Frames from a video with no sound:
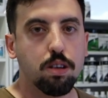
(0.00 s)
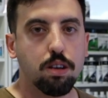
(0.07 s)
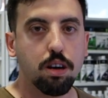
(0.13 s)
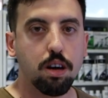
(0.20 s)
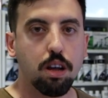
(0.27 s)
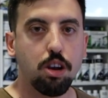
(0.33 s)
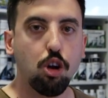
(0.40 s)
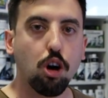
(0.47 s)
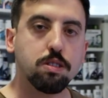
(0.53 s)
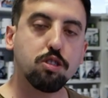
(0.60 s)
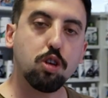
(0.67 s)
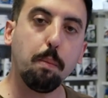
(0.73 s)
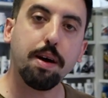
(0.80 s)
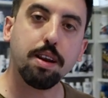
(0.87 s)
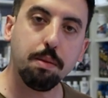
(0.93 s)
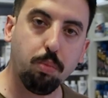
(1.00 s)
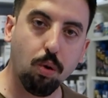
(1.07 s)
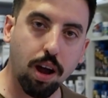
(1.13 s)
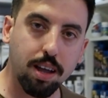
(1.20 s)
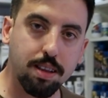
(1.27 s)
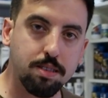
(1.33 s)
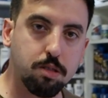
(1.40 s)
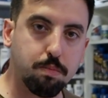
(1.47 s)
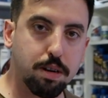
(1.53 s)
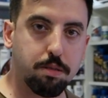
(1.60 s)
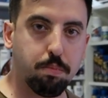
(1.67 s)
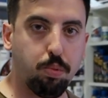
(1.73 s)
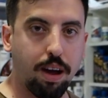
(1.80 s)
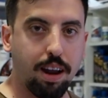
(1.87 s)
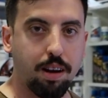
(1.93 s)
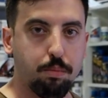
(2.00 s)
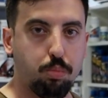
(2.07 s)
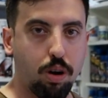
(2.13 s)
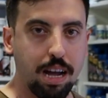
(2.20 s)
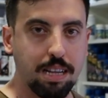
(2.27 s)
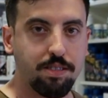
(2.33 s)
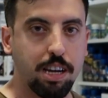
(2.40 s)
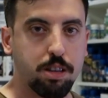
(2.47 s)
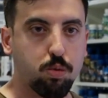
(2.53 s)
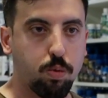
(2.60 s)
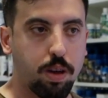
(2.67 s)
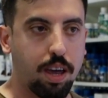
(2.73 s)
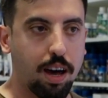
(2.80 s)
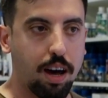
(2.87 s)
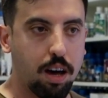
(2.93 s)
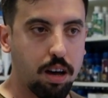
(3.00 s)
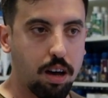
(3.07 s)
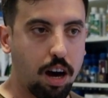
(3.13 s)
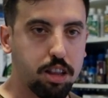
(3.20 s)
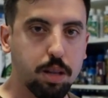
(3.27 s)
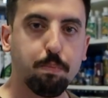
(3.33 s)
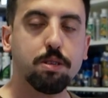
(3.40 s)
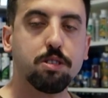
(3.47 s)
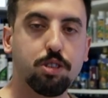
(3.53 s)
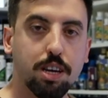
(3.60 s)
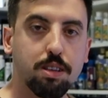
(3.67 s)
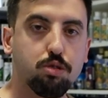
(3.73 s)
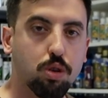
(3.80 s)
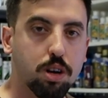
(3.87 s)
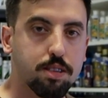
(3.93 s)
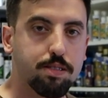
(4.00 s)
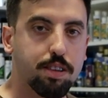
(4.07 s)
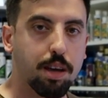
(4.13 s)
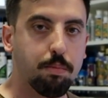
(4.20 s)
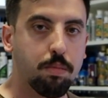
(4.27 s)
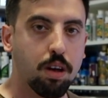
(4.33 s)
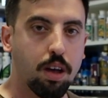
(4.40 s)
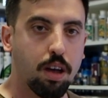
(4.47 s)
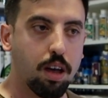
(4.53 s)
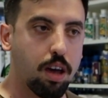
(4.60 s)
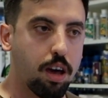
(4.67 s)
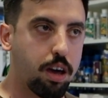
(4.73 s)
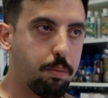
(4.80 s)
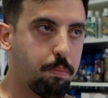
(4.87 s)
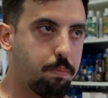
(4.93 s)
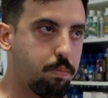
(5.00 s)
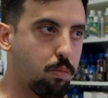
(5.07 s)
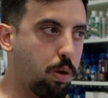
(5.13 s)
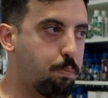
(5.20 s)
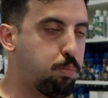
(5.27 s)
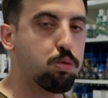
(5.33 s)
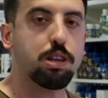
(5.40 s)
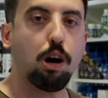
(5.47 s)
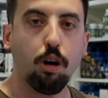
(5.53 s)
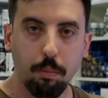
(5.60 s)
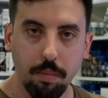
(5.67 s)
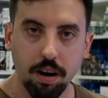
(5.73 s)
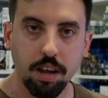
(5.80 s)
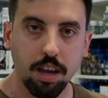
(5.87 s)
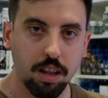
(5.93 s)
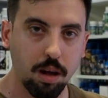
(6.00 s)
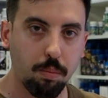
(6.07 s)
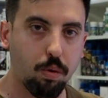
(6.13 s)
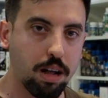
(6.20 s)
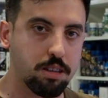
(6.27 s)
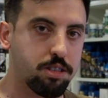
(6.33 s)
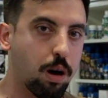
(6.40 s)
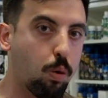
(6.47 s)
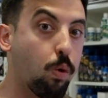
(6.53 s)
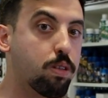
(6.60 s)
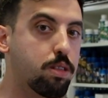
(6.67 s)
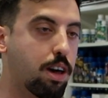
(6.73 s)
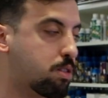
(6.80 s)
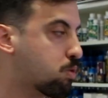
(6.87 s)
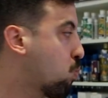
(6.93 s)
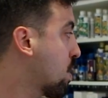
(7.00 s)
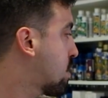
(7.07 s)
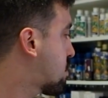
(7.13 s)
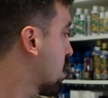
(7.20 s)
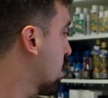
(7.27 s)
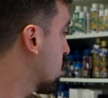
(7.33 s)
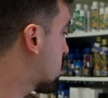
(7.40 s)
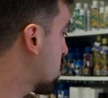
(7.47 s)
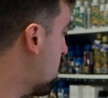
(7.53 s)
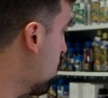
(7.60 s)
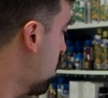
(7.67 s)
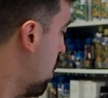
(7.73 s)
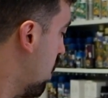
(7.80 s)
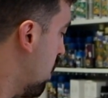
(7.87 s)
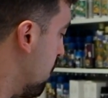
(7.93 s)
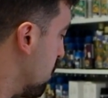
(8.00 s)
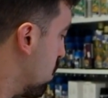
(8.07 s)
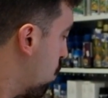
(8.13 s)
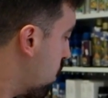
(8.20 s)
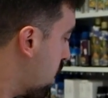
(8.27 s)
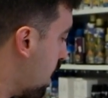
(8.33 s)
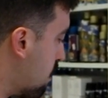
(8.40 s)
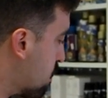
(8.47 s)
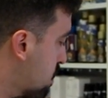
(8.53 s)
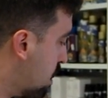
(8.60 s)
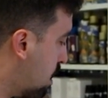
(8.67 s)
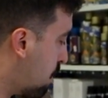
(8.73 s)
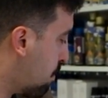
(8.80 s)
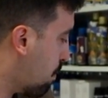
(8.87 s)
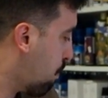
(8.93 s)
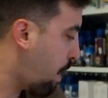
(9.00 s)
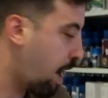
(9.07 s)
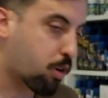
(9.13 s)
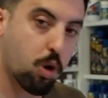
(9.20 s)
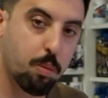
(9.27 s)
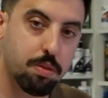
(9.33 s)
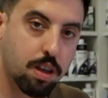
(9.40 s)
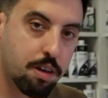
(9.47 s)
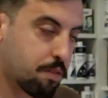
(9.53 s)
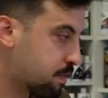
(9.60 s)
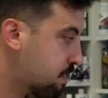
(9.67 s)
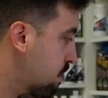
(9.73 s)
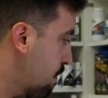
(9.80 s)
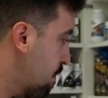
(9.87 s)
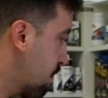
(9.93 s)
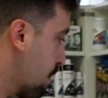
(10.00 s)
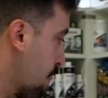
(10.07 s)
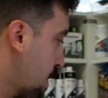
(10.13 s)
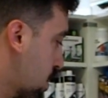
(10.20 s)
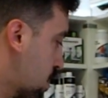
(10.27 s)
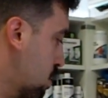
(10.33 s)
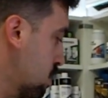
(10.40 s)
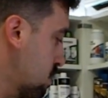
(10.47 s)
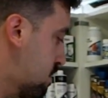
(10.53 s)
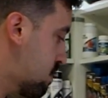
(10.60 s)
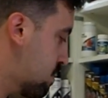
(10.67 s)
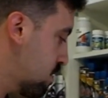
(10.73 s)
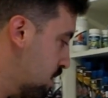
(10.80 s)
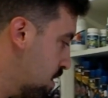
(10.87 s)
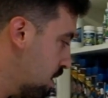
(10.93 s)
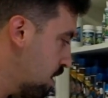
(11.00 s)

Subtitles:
not so many brands, but brands that we 100% trust them, and we put our money in the brands that we sell. So we have the microblift goods.